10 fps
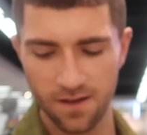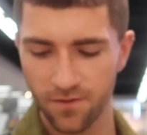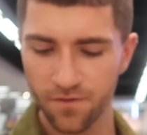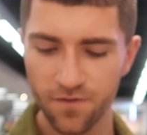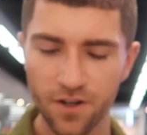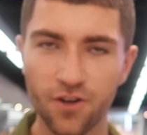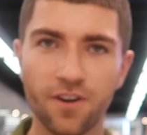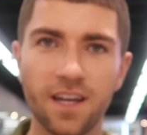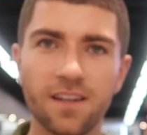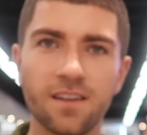Come for a
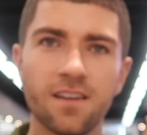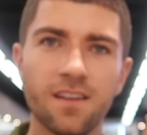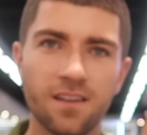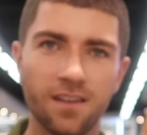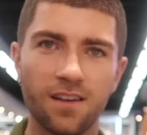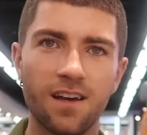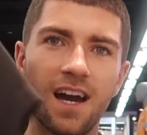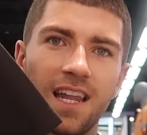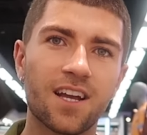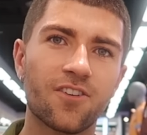green.
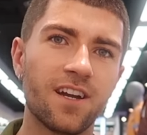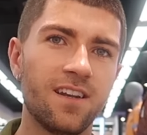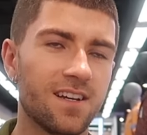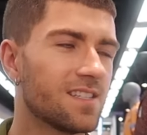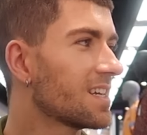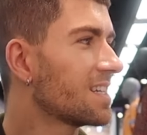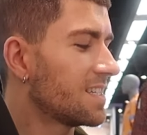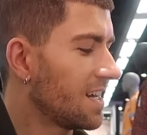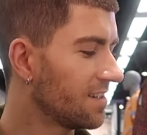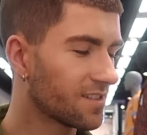I like green, as you can
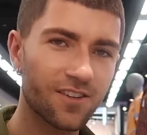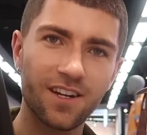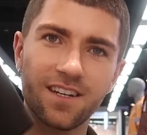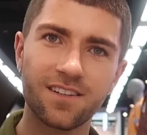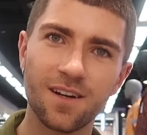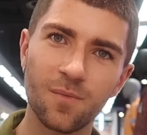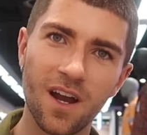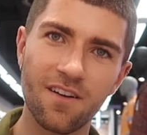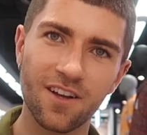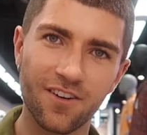tell. Yeah, green. I'm
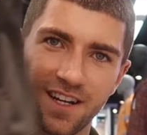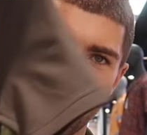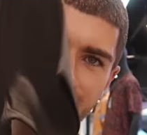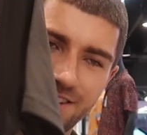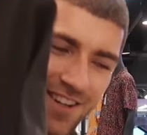wearing green.